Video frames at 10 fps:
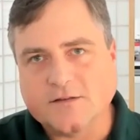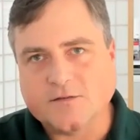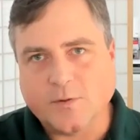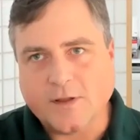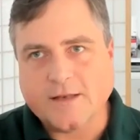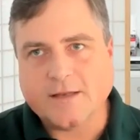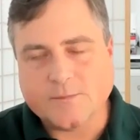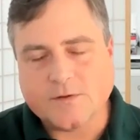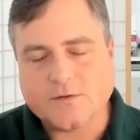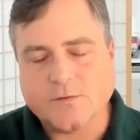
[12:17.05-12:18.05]
this blending
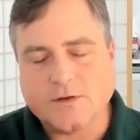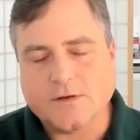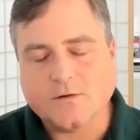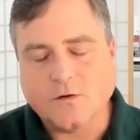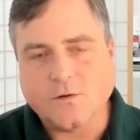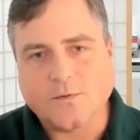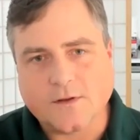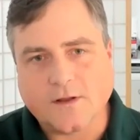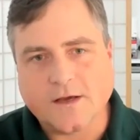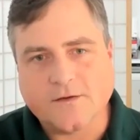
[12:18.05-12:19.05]
between corporate
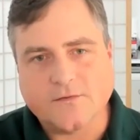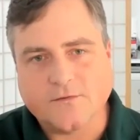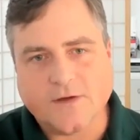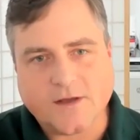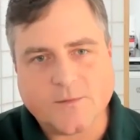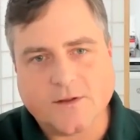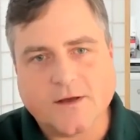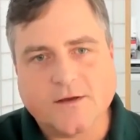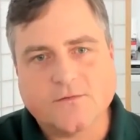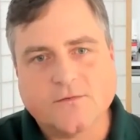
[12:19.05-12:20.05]
life and family
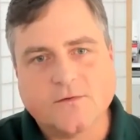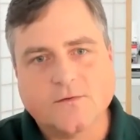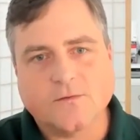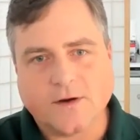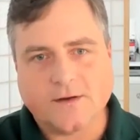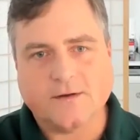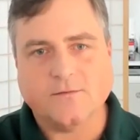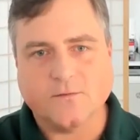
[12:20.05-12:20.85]
life, right?